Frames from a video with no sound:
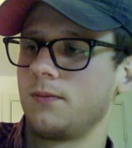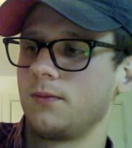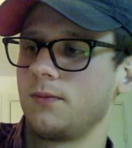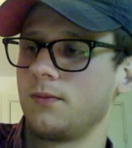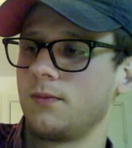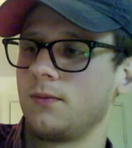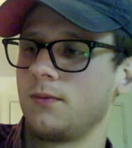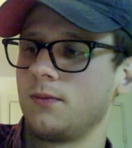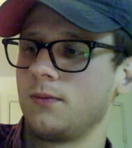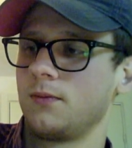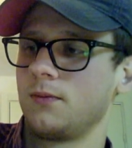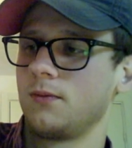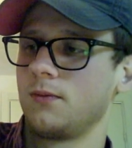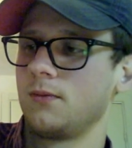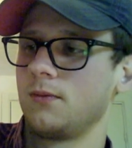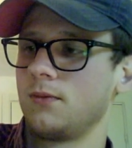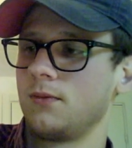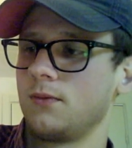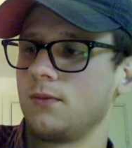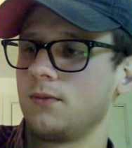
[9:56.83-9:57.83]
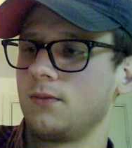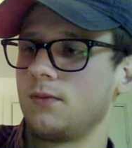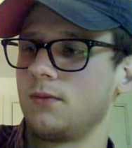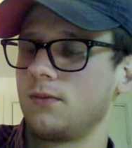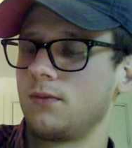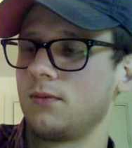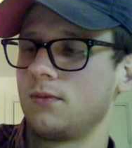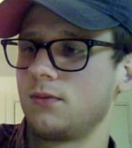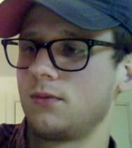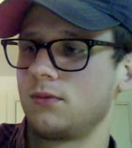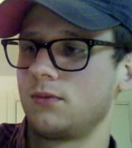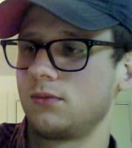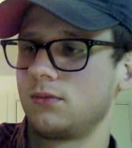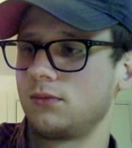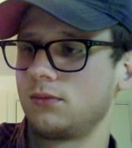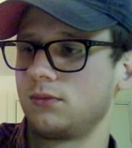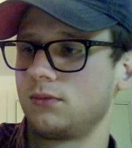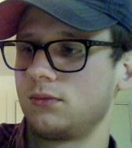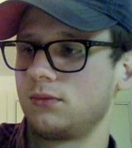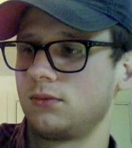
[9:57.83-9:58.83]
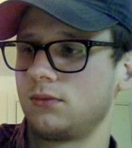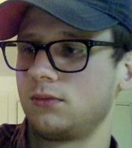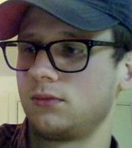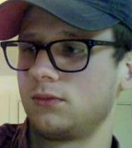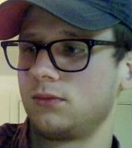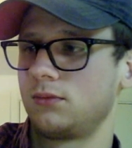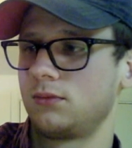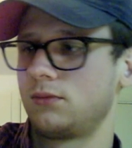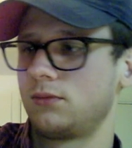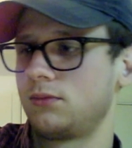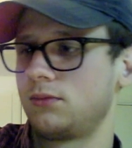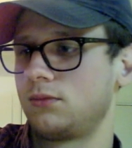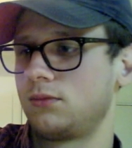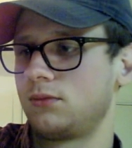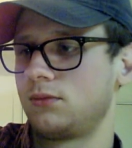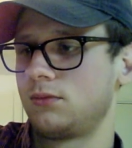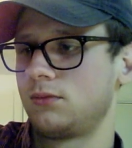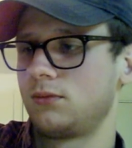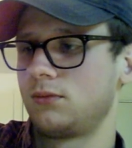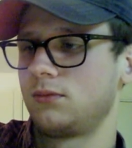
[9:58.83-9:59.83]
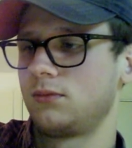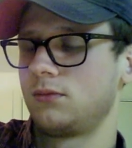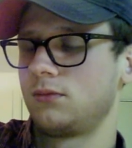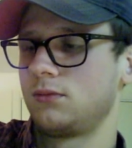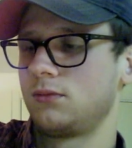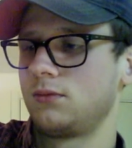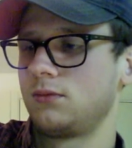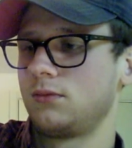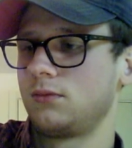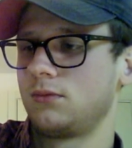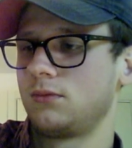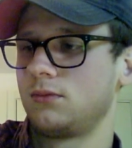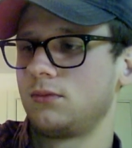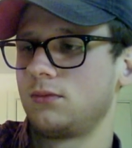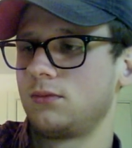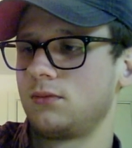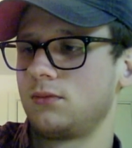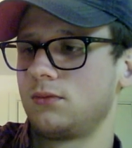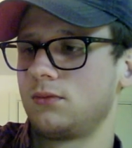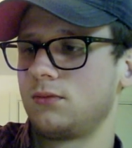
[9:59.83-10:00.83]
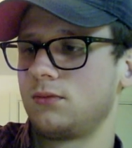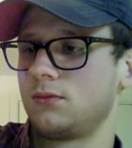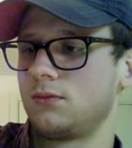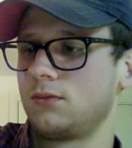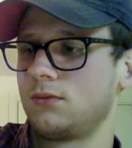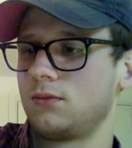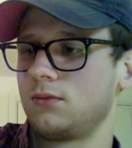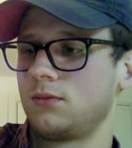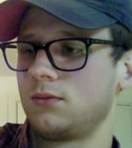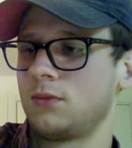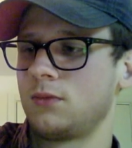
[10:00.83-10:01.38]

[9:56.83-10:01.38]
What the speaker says: Nothing is said.